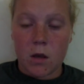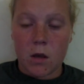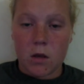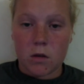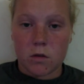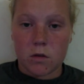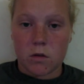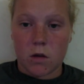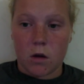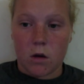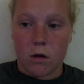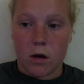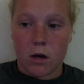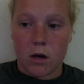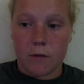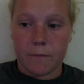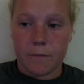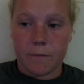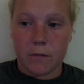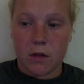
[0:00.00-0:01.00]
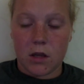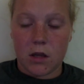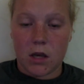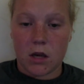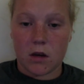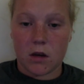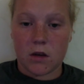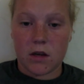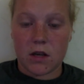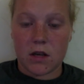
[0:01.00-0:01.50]
So
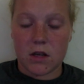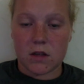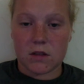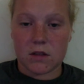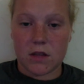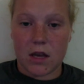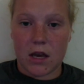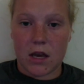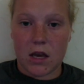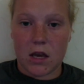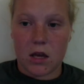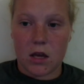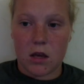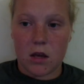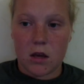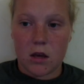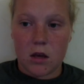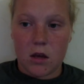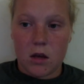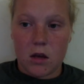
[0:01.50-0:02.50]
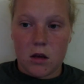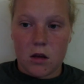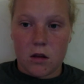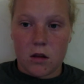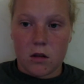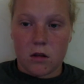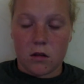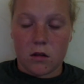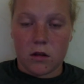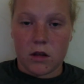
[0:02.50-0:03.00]
here is a
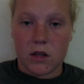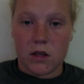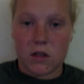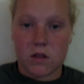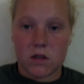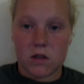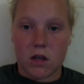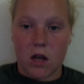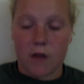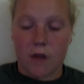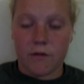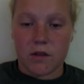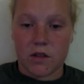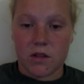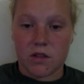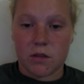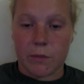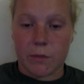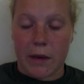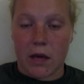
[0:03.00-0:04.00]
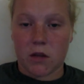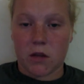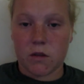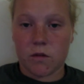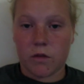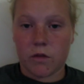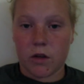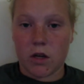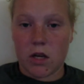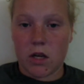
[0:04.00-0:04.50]
list of the
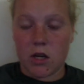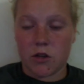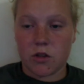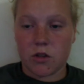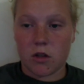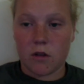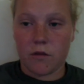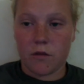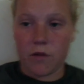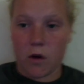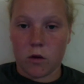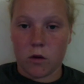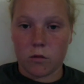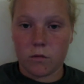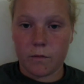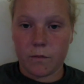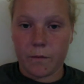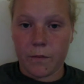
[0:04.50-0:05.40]
specs for each of the phone.